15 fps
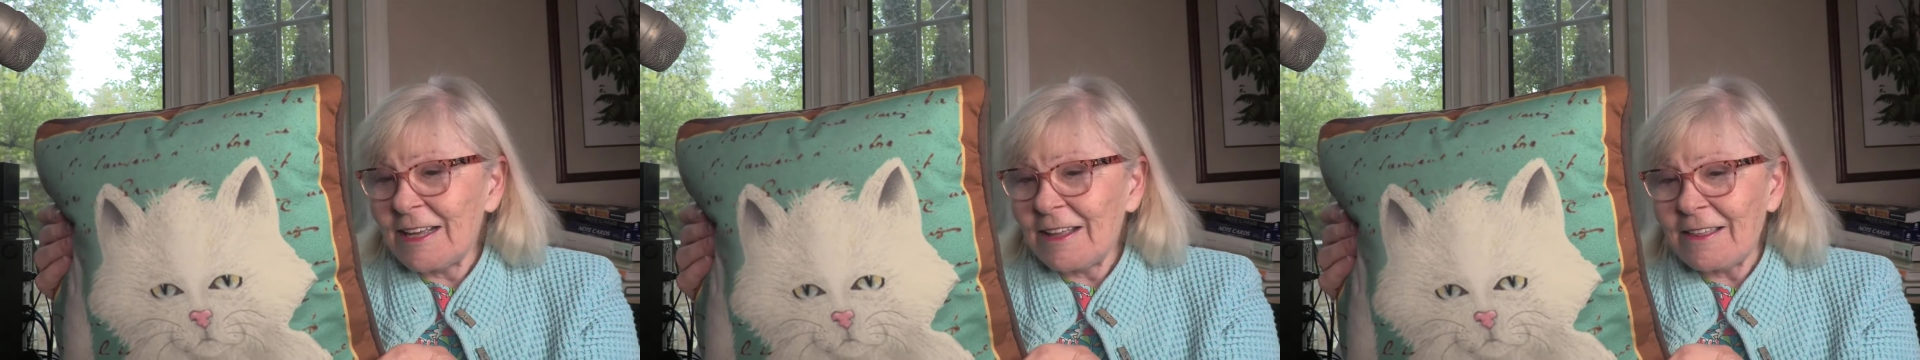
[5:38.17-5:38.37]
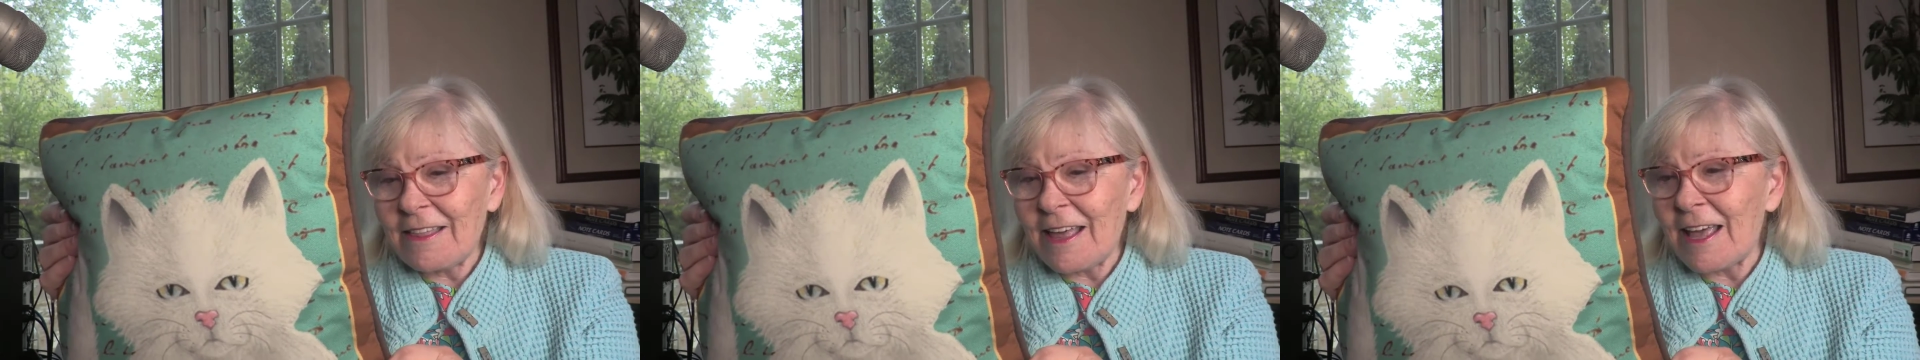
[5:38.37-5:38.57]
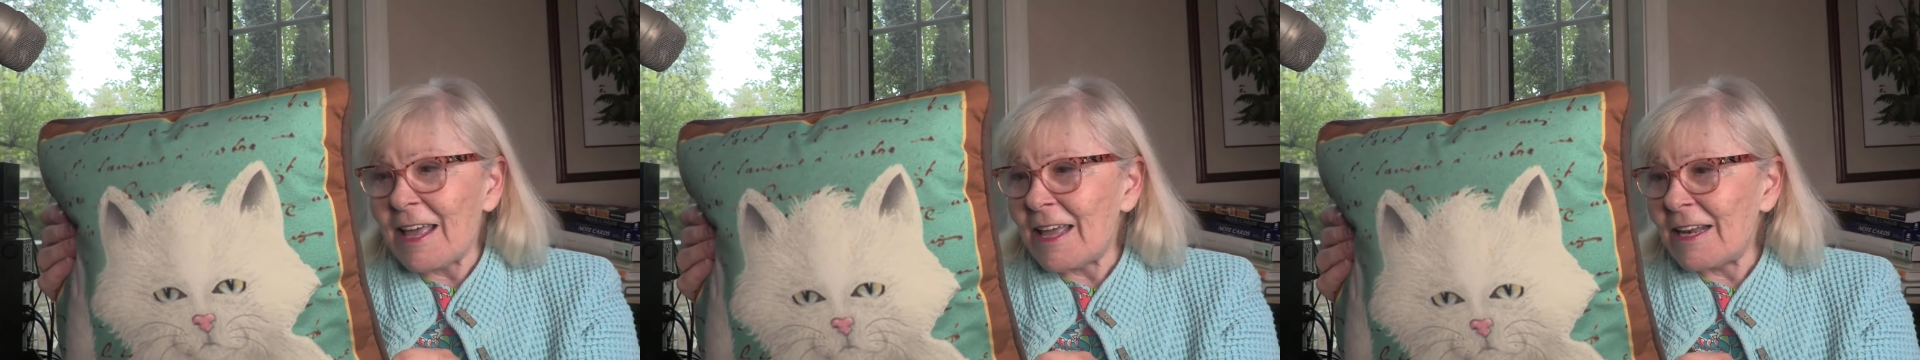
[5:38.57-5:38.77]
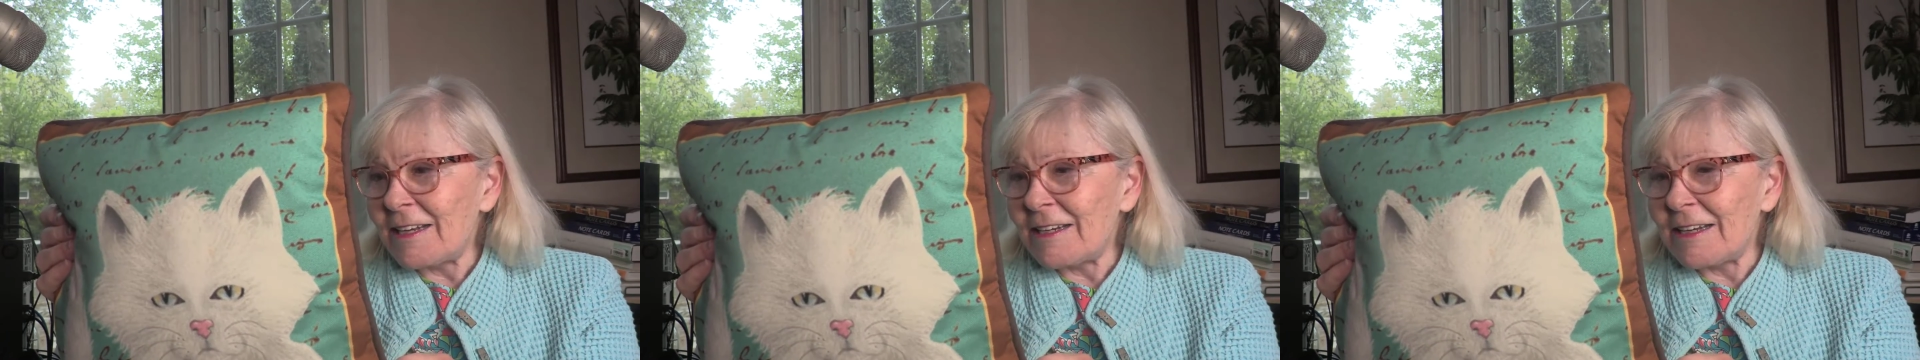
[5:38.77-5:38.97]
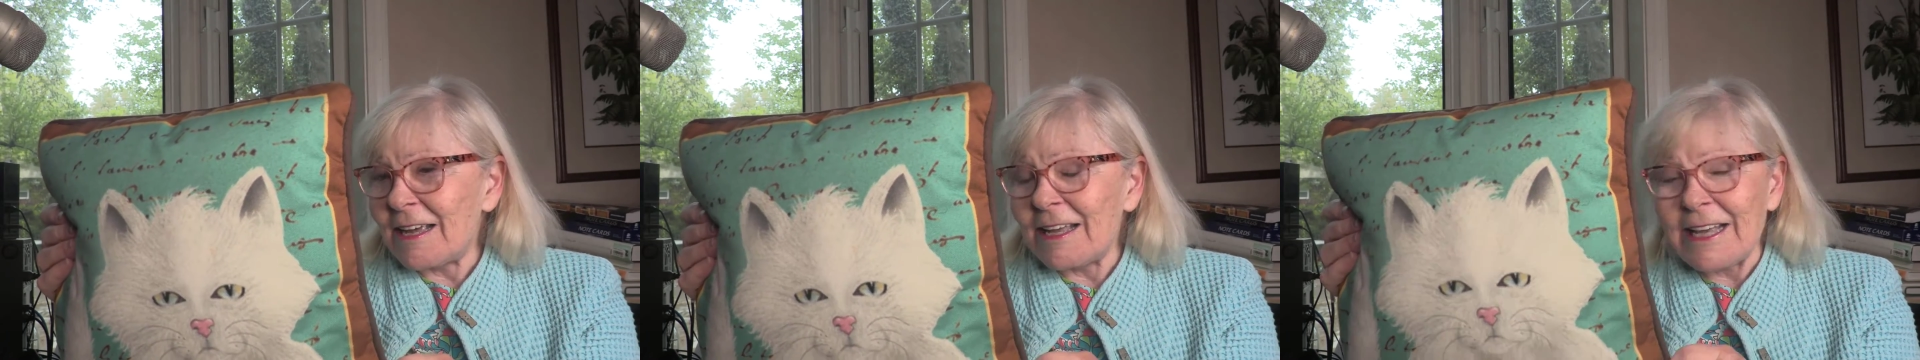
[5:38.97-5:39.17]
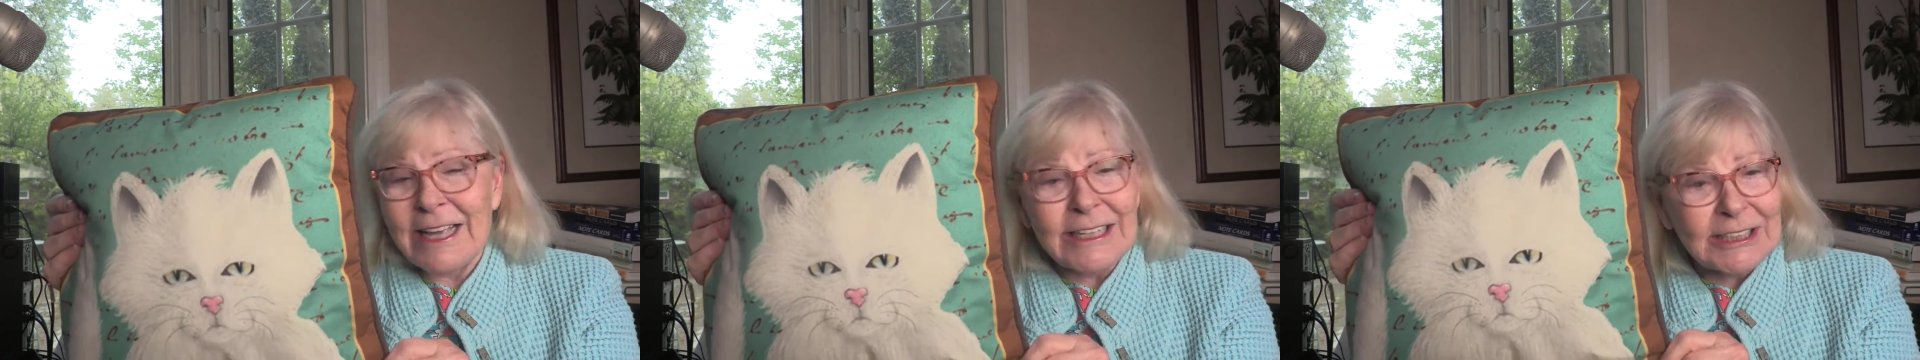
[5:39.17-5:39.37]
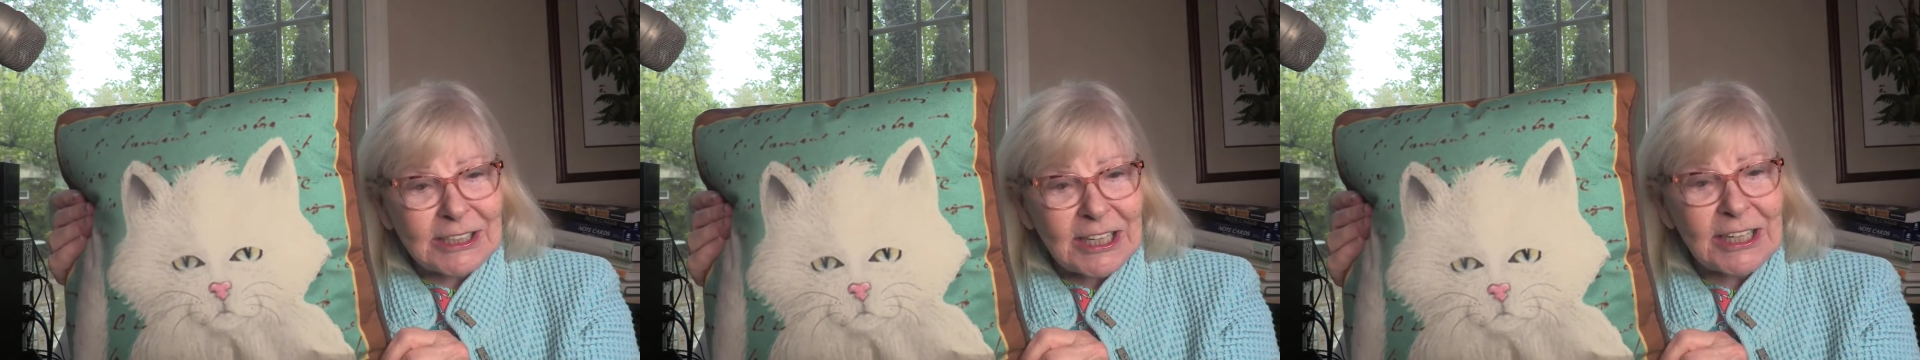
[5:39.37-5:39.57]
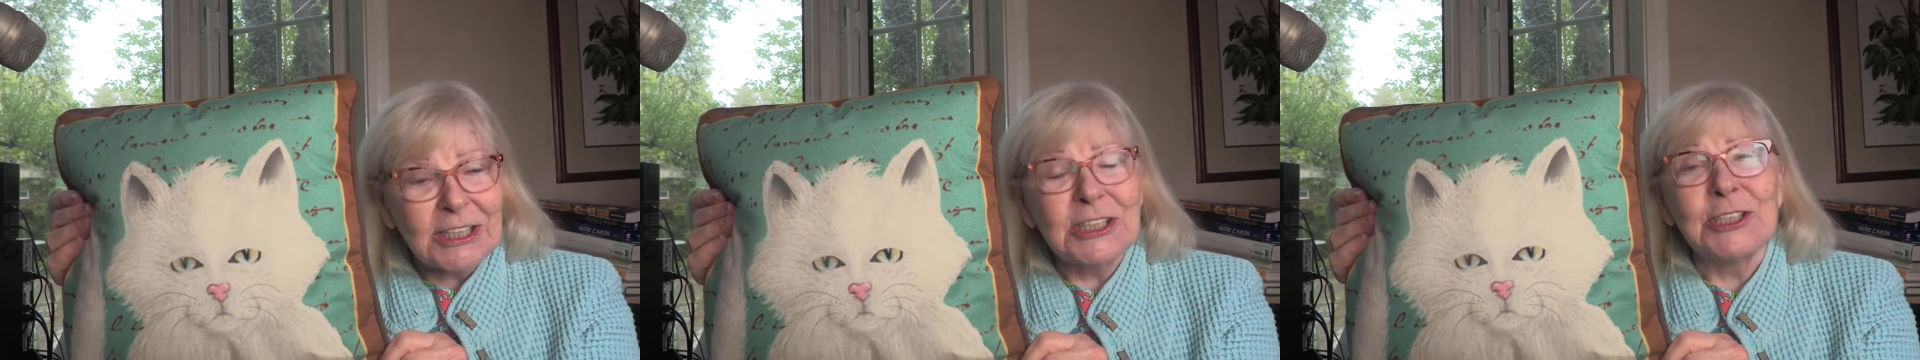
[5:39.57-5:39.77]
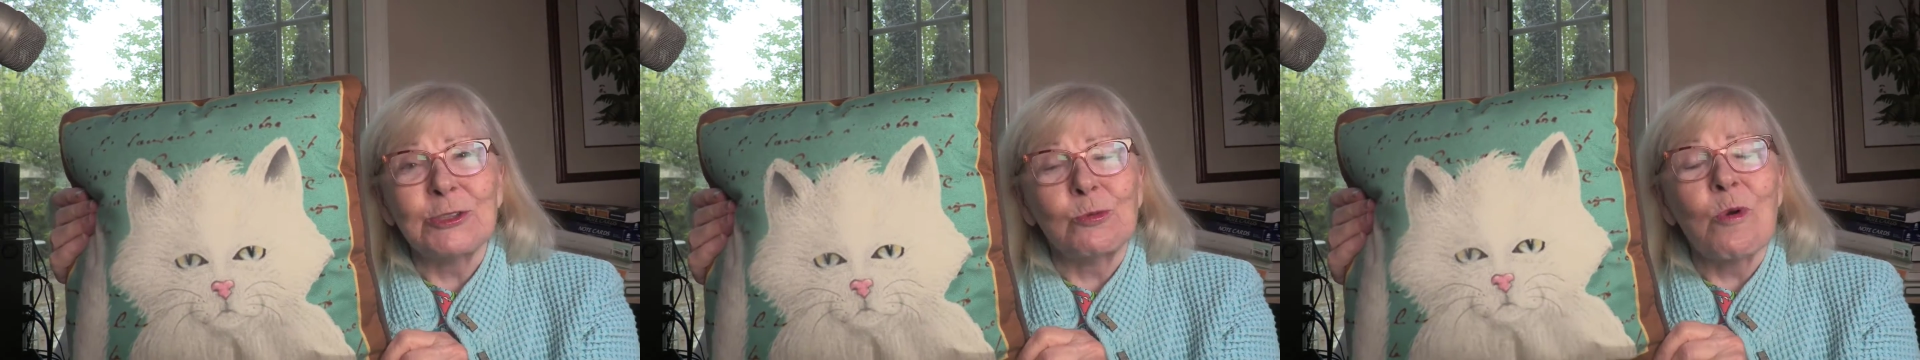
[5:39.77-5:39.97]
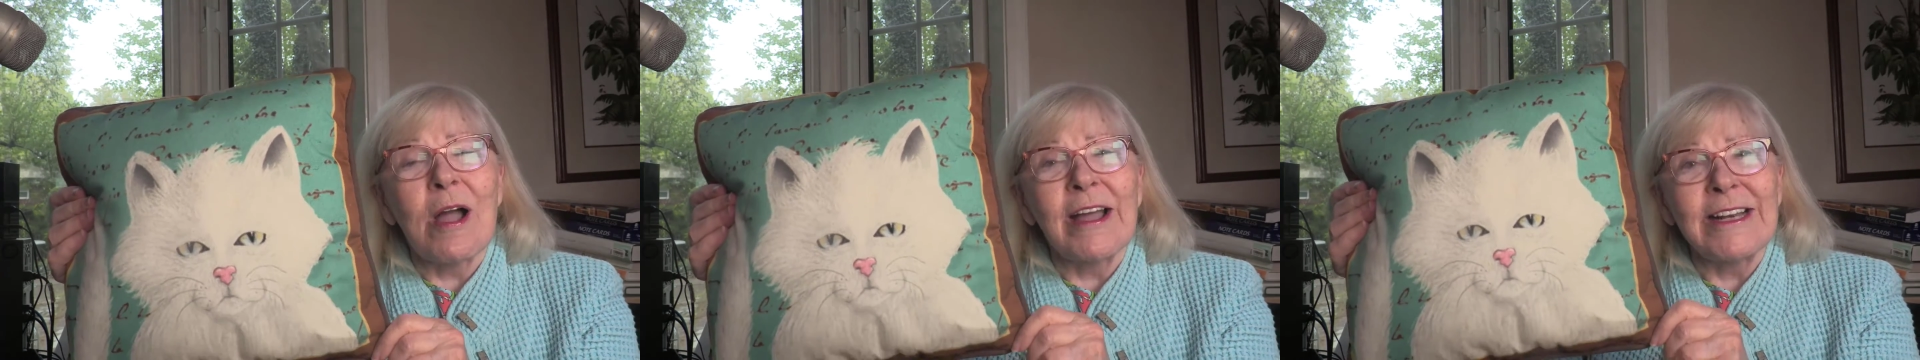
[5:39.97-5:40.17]
that exists
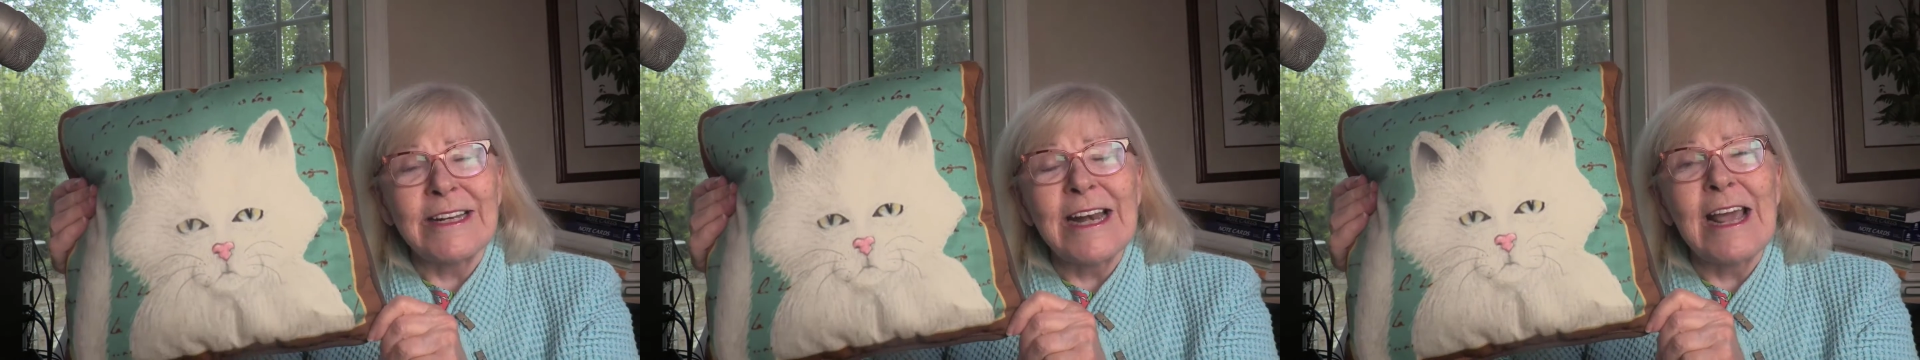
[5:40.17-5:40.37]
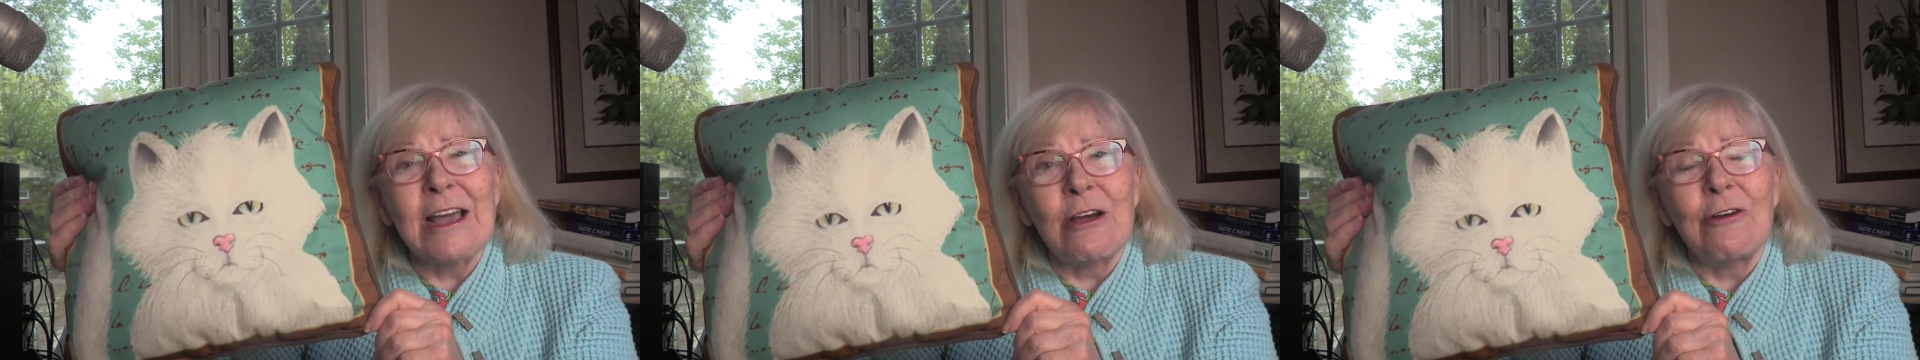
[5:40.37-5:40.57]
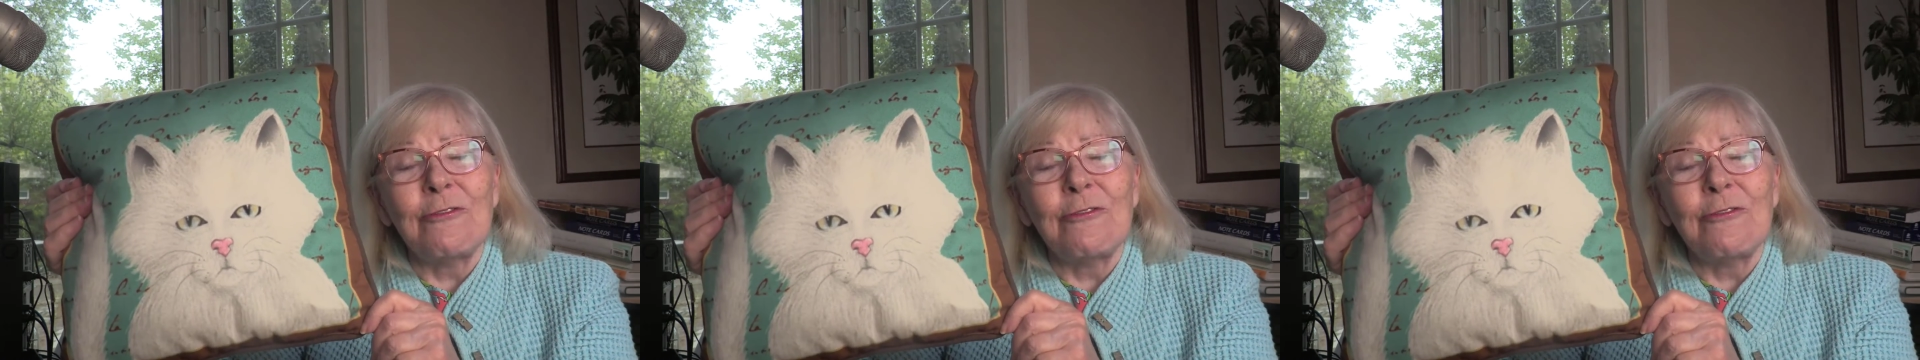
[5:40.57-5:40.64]
right now